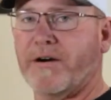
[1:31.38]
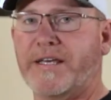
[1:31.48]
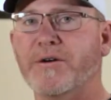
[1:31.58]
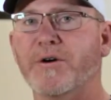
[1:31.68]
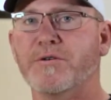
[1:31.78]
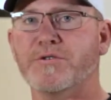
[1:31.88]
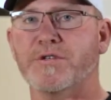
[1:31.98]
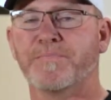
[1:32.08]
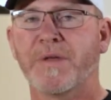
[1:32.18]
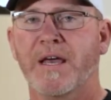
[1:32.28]
heroes.
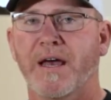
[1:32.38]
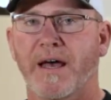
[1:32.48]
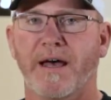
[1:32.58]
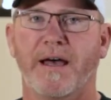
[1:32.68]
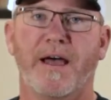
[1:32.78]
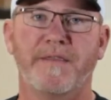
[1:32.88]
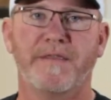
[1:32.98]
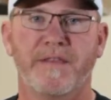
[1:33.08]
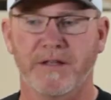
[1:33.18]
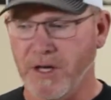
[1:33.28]

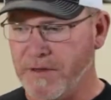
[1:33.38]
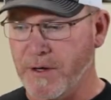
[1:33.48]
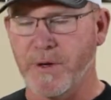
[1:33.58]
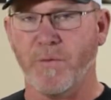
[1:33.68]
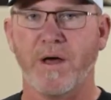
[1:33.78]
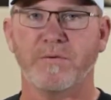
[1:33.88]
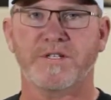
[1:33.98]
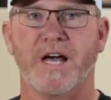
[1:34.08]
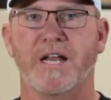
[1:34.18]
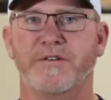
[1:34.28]
And the look that we went
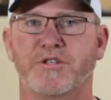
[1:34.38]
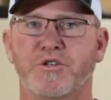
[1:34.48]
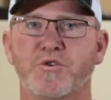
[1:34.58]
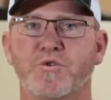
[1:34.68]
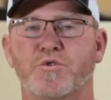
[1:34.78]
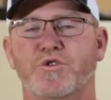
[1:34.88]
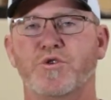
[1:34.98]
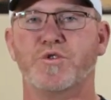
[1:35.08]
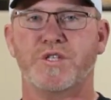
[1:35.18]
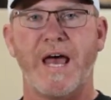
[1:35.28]
was kind of a
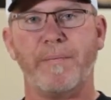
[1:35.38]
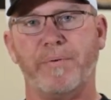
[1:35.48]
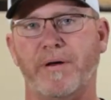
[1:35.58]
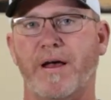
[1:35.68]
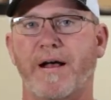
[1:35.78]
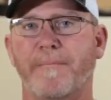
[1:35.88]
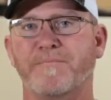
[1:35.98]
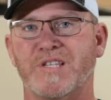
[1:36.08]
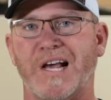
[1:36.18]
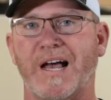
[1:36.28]
two-step
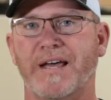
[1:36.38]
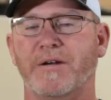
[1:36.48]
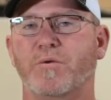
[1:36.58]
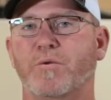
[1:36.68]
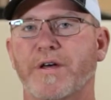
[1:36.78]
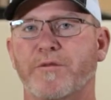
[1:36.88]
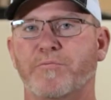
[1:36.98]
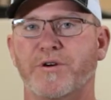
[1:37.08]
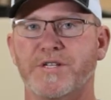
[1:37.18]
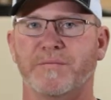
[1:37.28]
sign
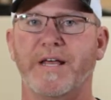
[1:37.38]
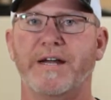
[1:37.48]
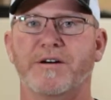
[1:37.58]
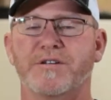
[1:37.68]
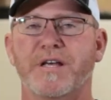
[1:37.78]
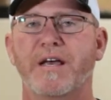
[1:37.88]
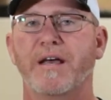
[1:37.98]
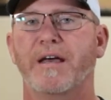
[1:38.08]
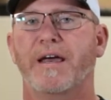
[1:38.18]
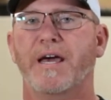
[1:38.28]
with prism letters.
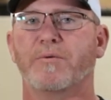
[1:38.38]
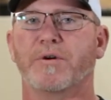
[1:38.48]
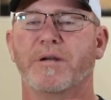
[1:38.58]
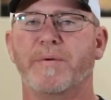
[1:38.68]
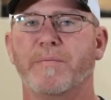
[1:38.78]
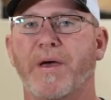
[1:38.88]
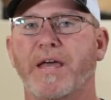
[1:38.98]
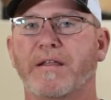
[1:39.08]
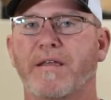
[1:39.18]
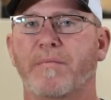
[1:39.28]
And we're going to be
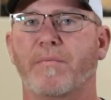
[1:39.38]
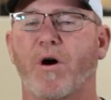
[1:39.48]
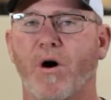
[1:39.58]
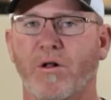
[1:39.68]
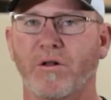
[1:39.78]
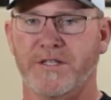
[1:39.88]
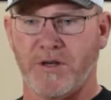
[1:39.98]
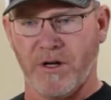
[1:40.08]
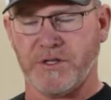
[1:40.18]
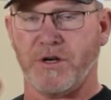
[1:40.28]
painting them all. It's
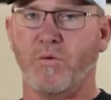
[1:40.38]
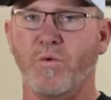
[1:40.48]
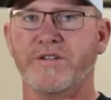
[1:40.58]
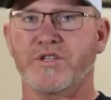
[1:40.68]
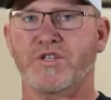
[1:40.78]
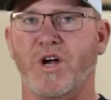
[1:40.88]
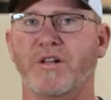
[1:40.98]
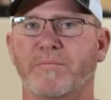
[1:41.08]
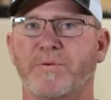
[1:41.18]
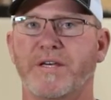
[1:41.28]
all one
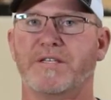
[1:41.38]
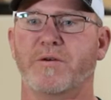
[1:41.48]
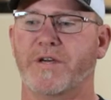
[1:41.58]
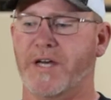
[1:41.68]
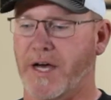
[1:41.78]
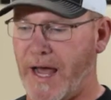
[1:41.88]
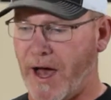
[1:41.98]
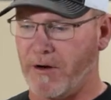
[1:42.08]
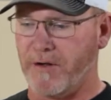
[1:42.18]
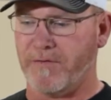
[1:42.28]
solid piece that we cut
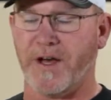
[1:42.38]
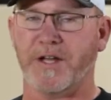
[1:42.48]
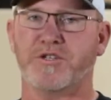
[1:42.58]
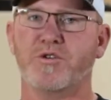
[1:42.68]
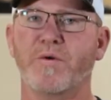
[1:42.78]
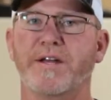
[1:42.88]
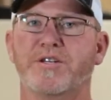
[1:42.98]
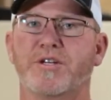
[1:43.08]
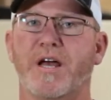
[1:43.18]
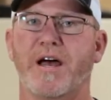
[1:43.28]
out of
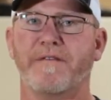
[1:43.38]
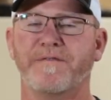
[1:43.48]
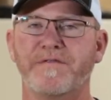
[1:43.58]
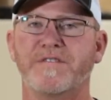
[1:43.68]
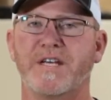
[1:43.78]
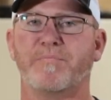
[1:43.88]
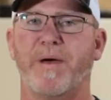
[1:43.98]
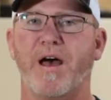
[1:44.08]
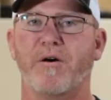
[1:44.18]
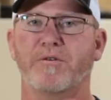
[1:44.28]
2-inch,
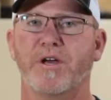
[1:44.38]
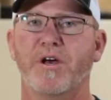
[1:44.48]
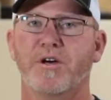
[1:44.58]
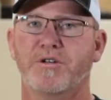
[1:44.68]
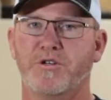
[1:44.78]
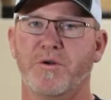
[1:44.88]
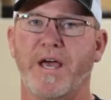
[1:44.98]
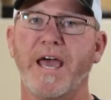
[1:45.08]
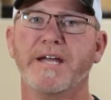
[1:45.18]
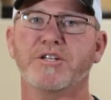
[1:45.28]
15-pound
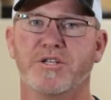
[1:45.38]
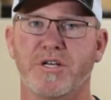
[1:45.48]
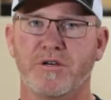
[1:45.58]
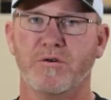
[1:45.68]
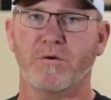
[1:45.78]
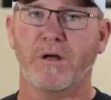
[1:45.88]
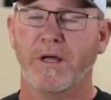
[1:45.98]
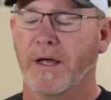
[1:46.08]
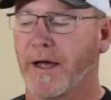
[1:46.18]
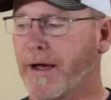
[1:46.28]
DUNA
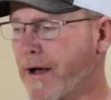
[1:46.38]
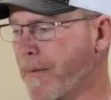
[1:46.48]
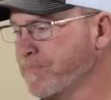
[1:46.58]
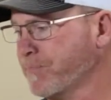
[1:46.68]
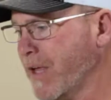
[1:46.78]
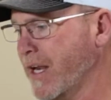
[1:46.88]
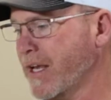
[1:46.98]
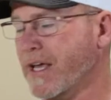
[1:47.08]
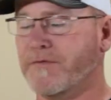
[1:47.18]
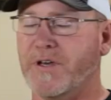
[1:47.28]
HDU. And
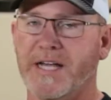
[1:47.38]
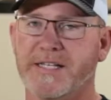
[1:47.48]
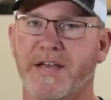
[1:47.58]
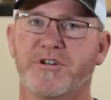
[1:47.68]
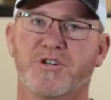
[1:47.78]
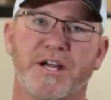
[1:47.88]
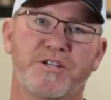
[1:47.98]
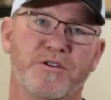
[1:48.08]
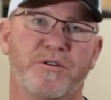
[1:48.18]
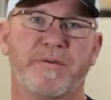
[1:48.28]
again, if you guys haven't
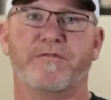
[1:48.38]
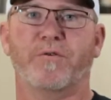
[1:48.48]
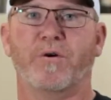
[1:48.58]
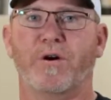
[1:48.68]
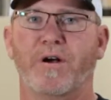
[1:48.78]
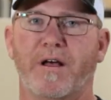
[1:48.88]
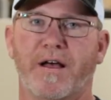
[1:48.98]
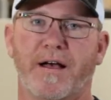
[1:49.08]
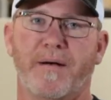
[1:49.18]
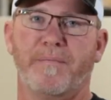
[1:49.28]
tried DUNA before,
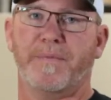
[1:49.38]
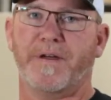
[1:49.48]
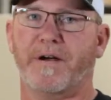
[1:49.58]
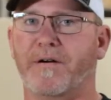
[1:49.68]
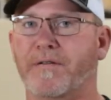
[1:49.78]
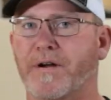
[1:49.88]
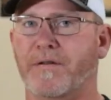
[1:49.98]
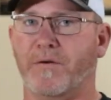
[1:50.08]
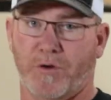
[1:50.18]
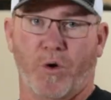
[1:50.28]
their
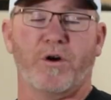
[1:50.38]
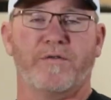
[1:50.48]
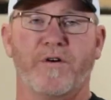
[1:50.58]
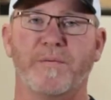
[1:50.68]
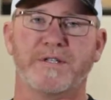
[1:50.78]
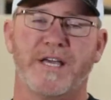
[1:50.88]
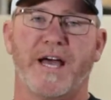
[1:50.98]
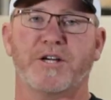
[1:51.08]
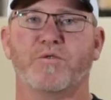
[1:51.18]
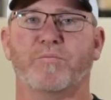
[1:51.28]
CORAFOAM is the
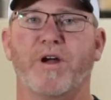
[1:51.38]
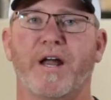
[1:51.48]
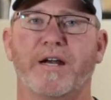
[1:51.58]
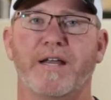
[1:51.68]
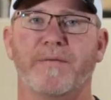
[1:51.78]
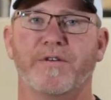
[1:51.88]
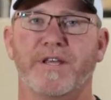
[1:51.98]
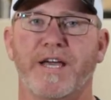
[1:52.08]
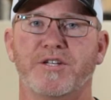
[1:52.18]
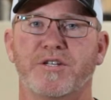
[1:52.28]
actual product name for
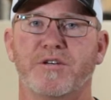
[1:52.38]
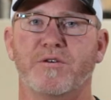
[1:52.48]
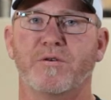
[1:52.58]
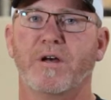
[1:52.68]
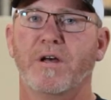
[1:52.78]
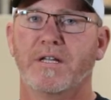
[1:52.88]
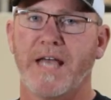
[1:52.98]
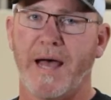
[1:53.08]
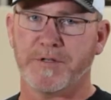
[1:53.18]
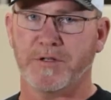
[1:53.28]
the
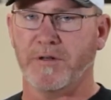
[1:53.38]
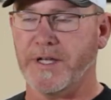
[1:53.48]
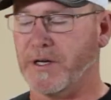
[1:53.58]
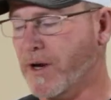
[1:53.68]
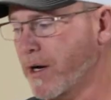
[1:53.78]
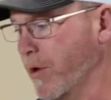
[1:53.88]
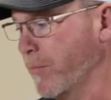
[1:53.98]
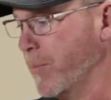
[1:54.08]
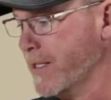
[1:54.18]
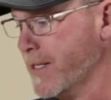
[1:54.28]
HDU. Absolutely incredible.
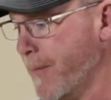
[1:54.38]
But